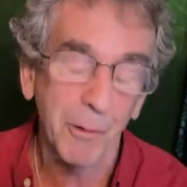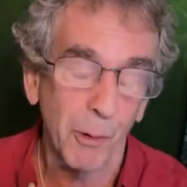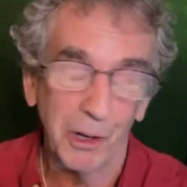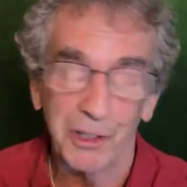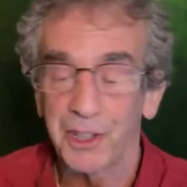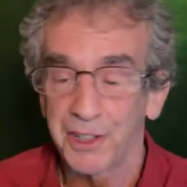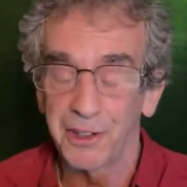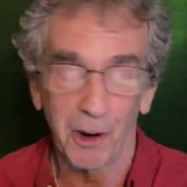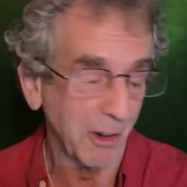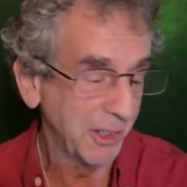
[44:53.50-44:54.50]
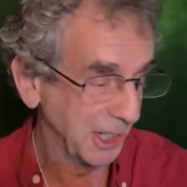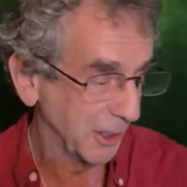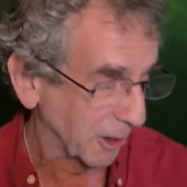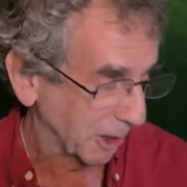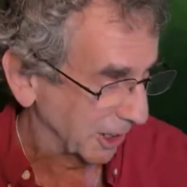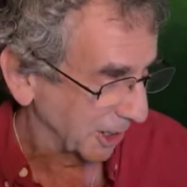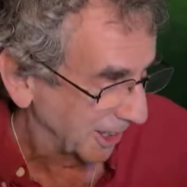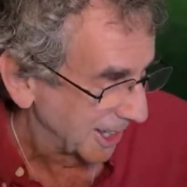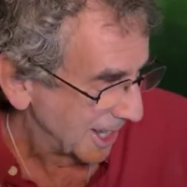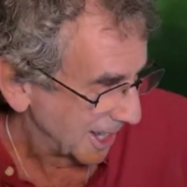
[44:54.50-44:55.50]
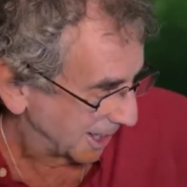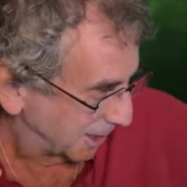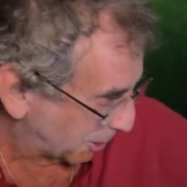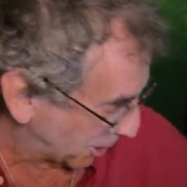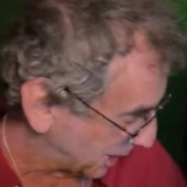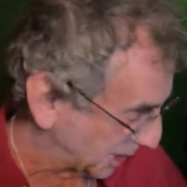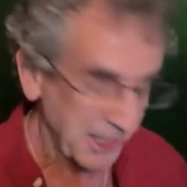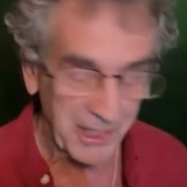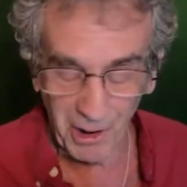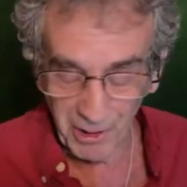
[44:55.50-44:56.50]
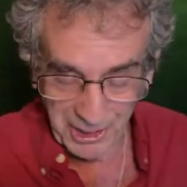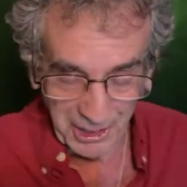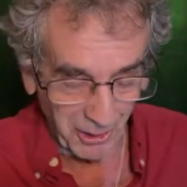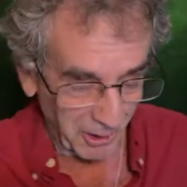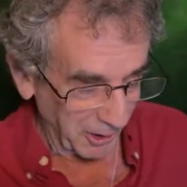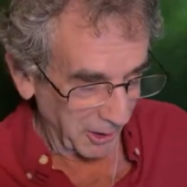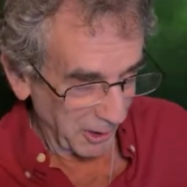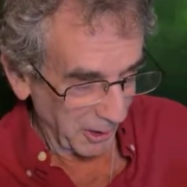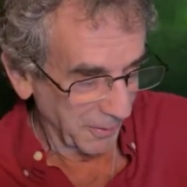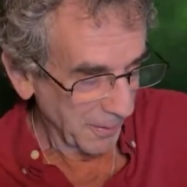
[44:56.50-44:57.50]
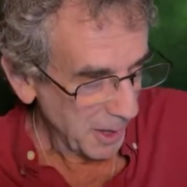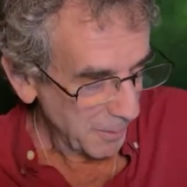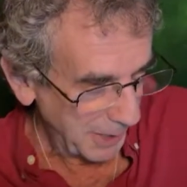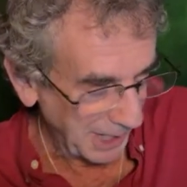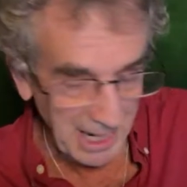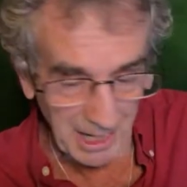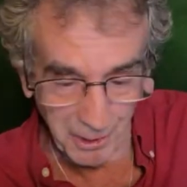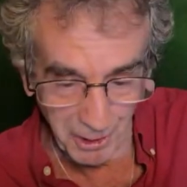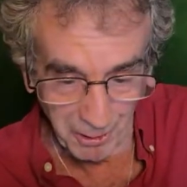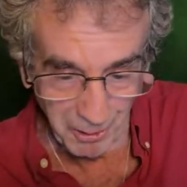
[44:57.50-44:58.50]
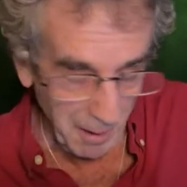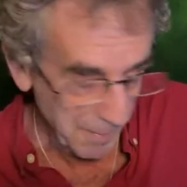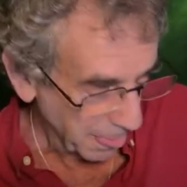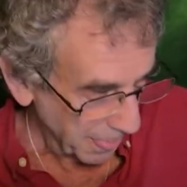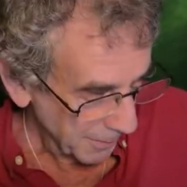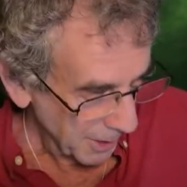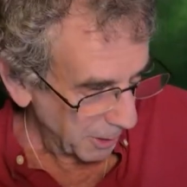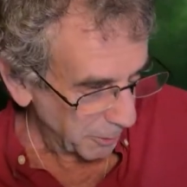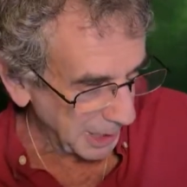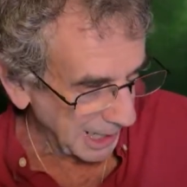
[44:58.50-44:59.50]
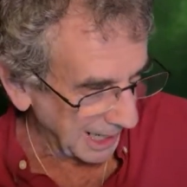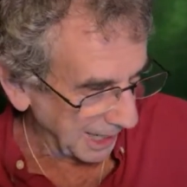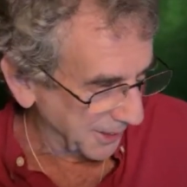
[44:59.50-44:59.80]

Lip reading: course, the Starseed Oracle. Laura did a Starseed Oracle pick on her reading at